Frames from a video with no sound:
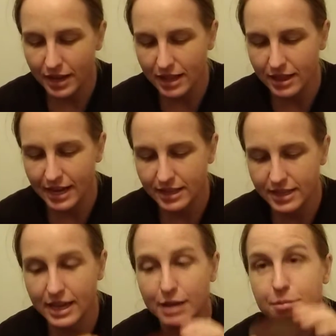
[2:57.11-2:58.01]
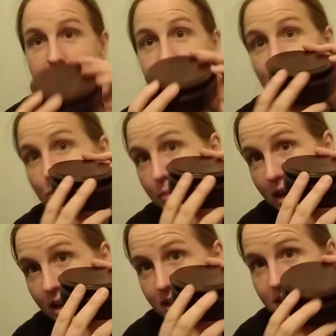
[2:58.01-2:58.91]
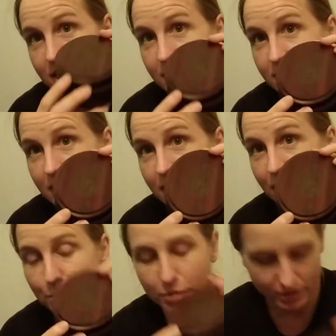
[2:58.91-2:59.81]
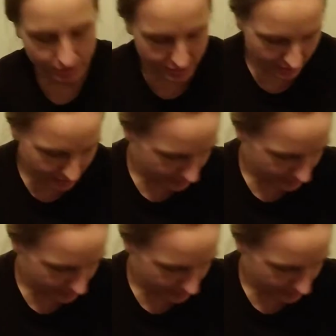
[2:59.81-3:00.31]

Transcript: I liked that they gave me this cool box because I could keep all those things